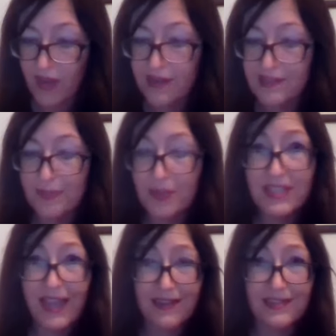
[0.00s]
is
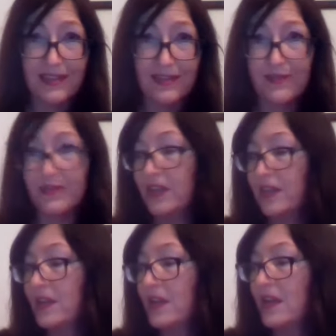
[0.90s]
protective,
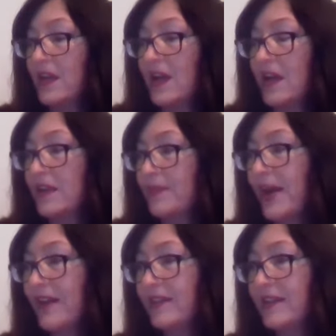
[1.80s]
and
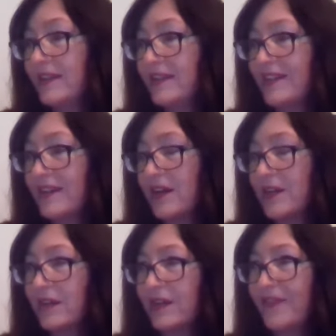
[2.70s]
apparently,
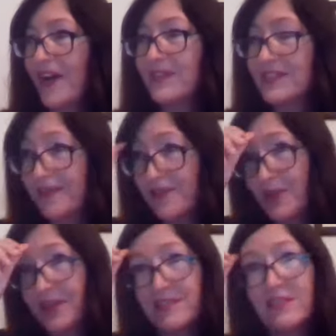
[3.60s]
and I found this
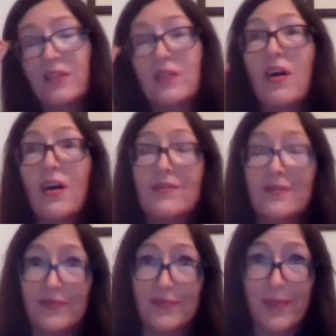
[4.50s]
information and I can't
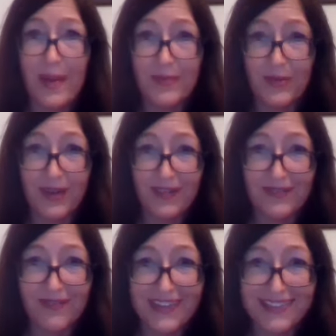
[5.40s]
remember where
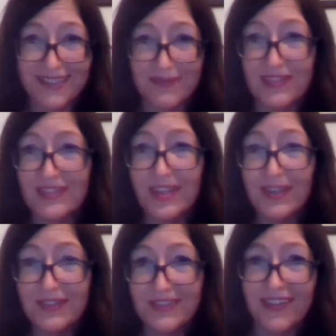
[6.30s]
I read it, but
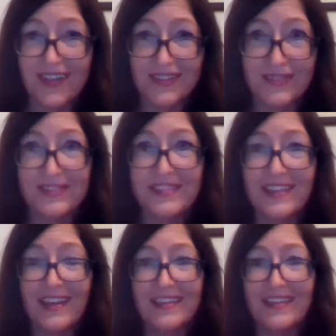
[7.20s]
two circles
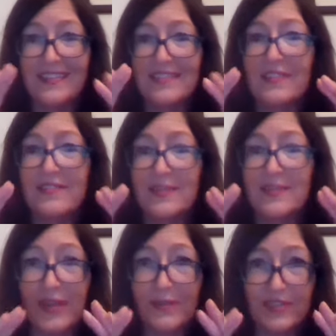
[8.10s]
together, so
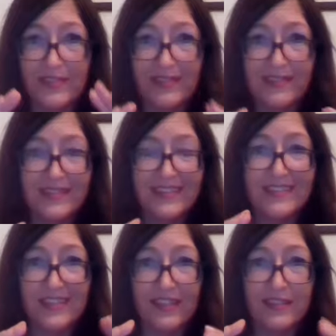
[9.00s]
sometimes you see a
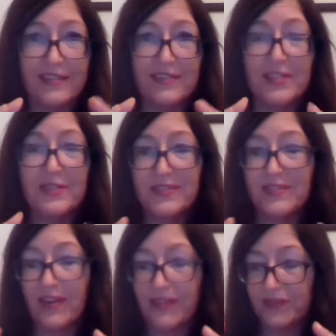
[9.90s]
sigil in two
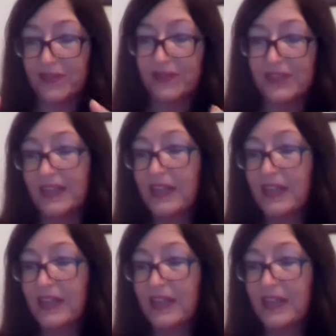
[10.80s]
circles,